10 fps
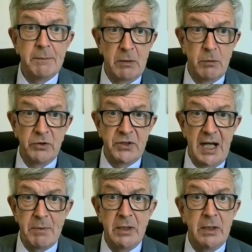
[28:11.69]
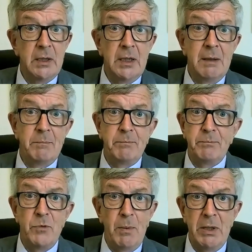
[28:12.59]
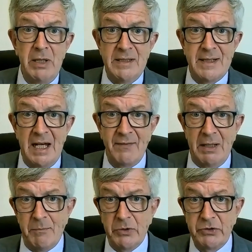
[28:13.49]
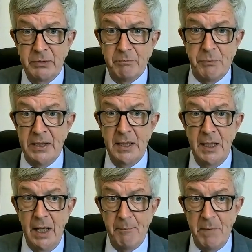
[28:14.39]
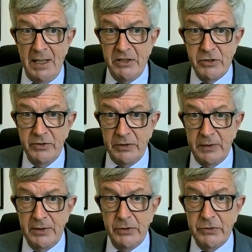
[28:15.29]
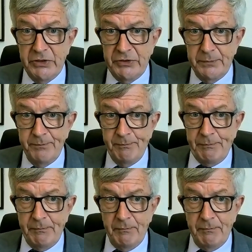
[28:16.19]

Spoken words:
The big ones that happen, nobody reads staff handbooks, particularly not managers and owners,